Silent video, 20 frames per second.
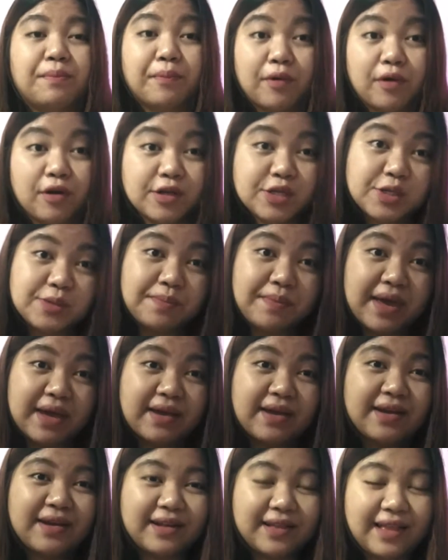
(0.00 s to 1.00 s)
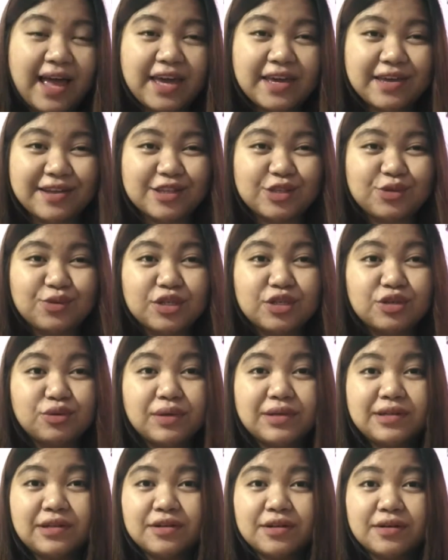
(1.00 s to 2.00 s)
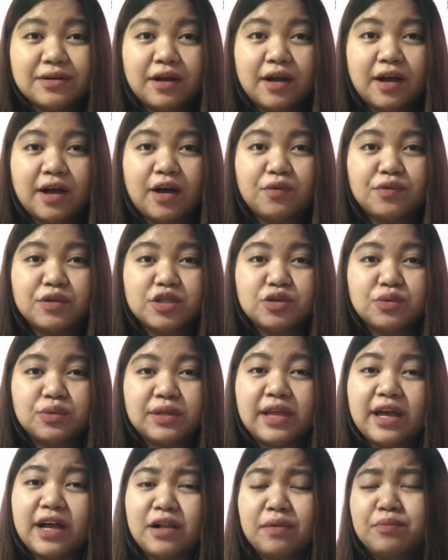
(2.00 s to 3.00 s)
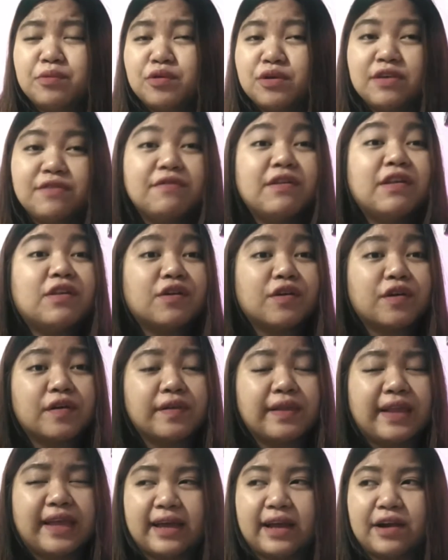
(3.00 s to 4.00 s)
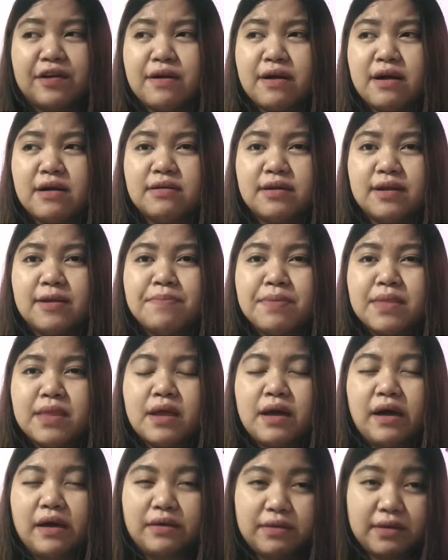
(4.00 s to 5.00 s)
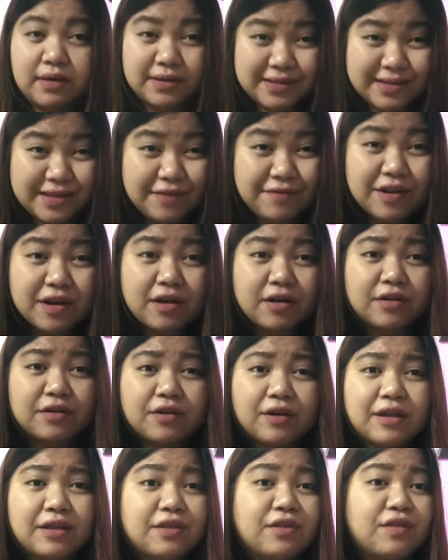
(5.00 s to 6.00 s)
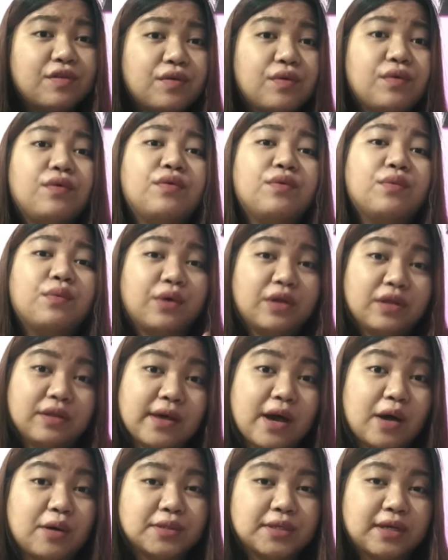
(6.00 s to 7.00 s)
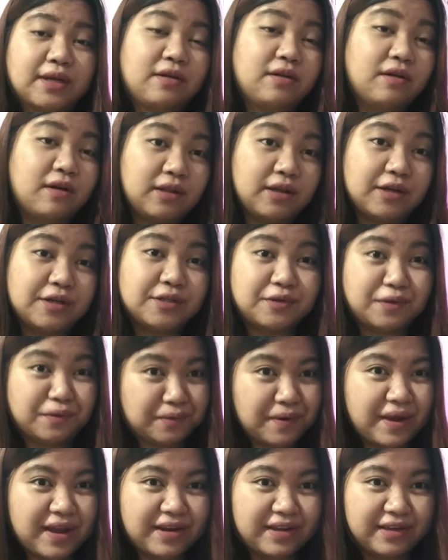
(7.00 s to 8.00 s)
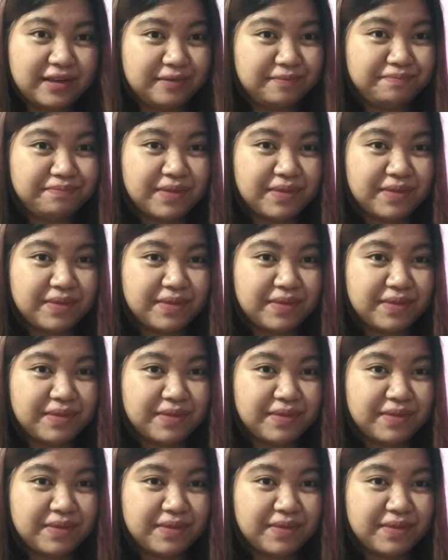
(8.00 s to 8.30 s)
prospect clients, which will help you even earn like around, I think, $700 to $1,000 already.